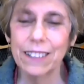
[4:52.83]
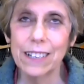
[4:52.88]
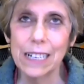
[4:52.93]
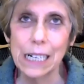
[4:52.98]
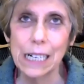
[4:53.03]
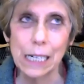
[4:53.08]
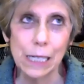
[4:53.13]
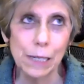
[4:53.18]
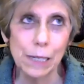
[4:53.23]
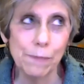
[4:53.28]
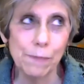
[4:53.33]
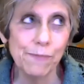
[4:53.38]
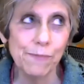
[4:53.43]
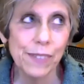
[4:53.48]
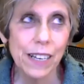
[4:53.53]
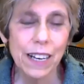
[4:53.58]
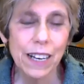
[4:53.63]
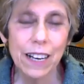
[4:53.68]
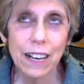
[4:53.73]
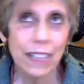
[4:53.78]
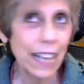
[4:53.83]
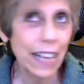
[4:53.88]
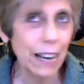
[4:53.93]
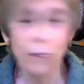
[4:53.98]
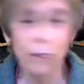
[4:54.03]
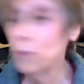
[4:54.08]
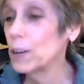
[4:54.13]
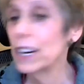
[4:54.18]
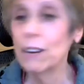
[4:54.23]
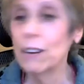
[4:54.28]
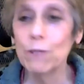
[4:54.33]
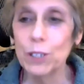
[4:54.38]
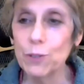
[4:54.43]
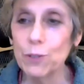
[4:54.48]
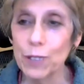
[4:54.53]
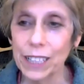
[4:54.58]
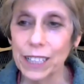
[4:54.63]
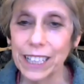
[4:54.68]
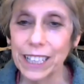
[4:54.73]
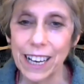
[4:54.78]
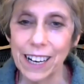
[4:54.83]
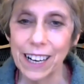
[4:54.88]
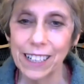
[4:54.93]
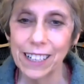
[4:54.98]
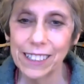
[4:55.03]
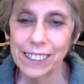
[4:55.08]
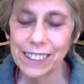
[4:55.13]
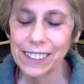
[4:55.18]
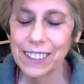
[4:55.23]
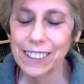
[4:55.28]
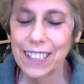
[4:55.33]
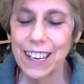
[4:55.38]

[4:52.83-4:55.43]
um, like when I was really young.